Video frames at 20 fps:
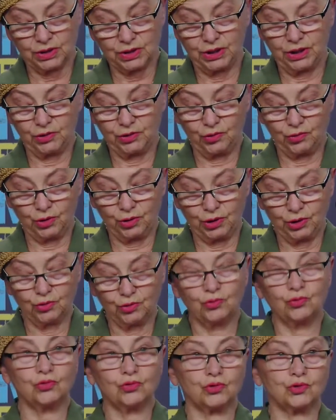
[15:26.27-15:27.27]
Feodosia
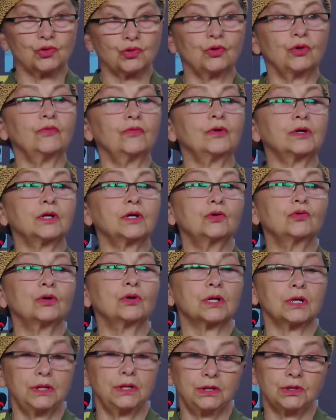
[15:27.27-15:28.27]
Kolesnyk invited me
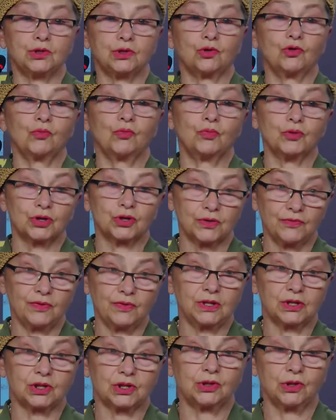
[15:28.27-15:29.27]
to join her
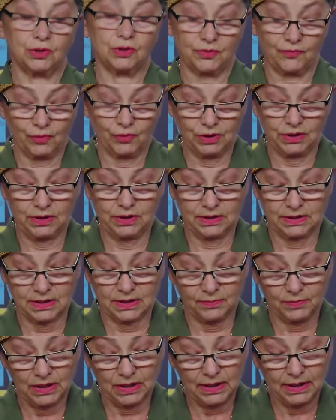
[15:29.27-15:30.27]
courses,
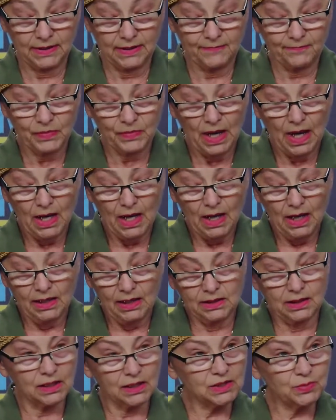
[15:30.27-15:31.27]
Speak Ukrainian since you
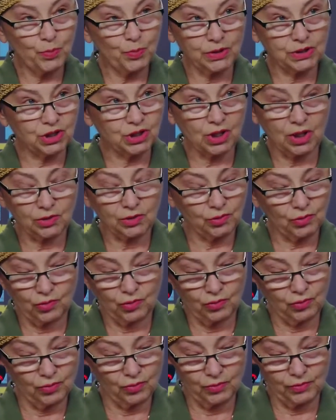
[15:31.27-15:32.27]
live on
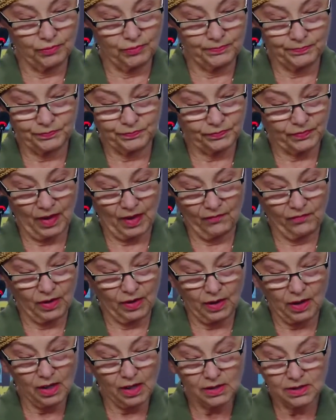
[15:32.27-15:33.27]
your land,
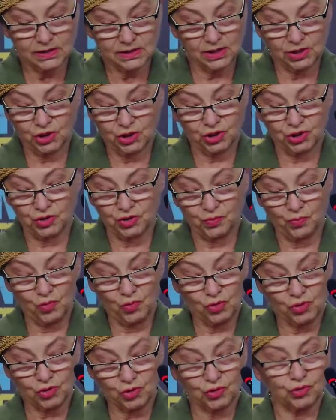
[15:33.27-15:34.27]
at first I
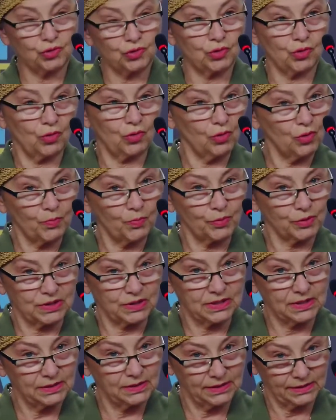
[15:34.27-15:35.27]
was in two minds
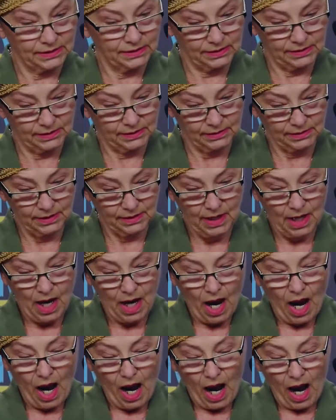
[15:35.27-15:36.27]
where I will be able
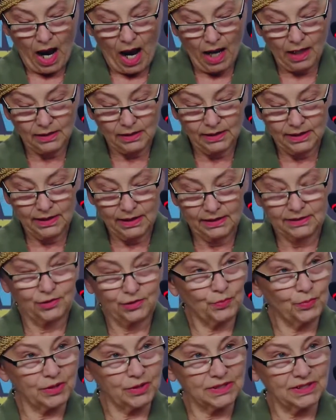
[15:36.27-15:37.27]
to
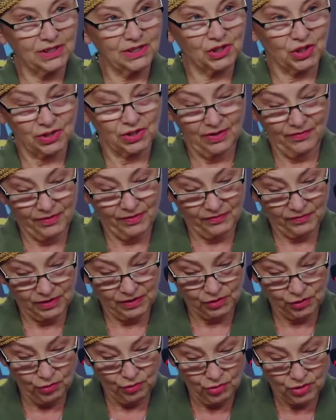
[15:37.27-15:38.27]
do it, to make it.
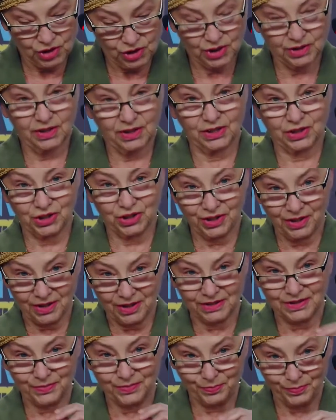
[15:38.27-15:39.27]

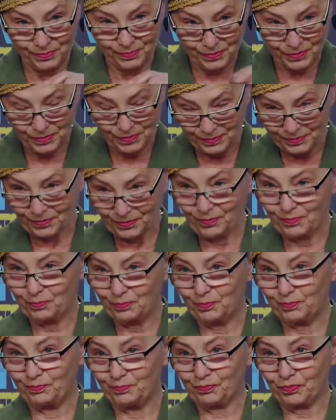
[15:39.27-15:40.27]
But the
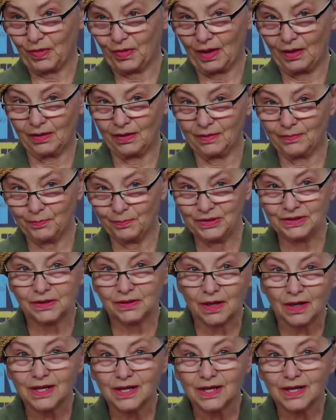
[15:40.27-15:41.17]
good and friendly